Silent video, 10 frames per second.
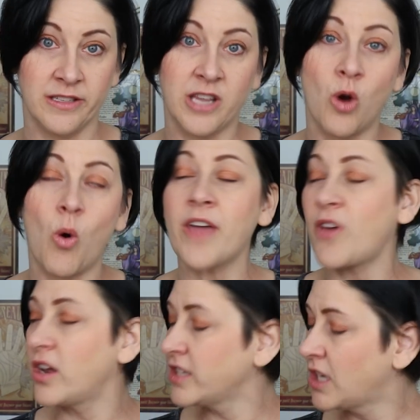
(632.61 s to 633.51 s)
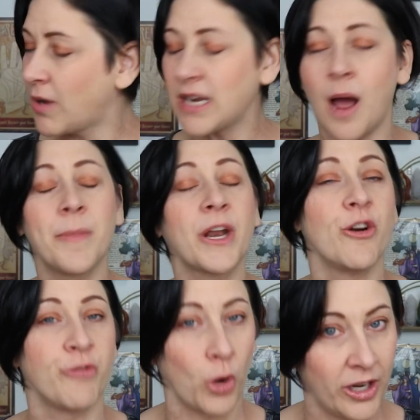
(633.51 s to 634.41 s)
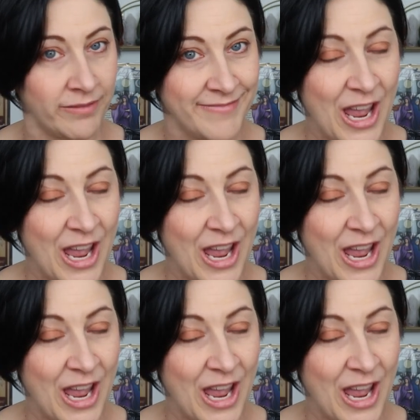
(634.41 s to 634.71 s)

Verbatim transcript: So I thought, you know what, I'm gonna go for it.